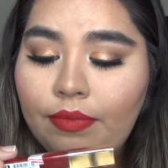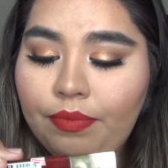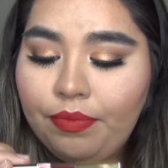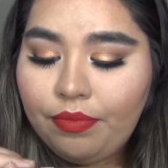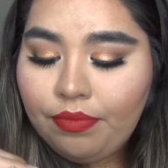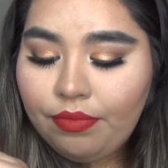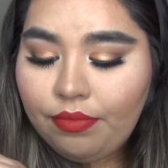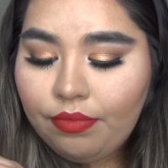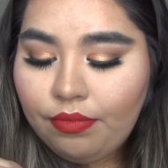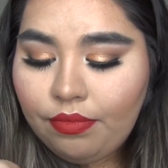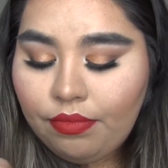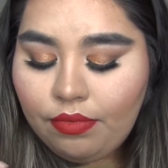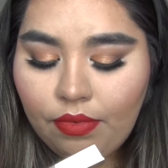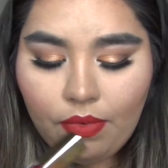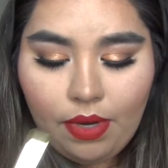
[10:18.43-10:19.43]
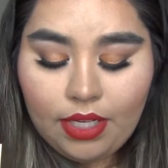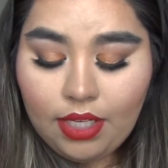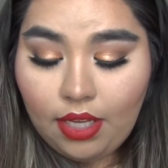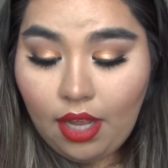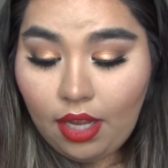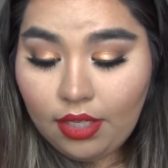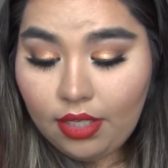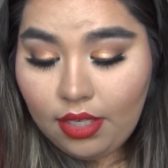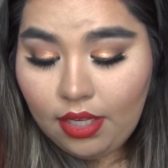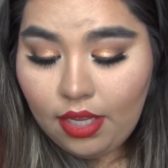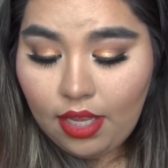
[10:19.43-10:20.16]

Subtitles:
what is it called?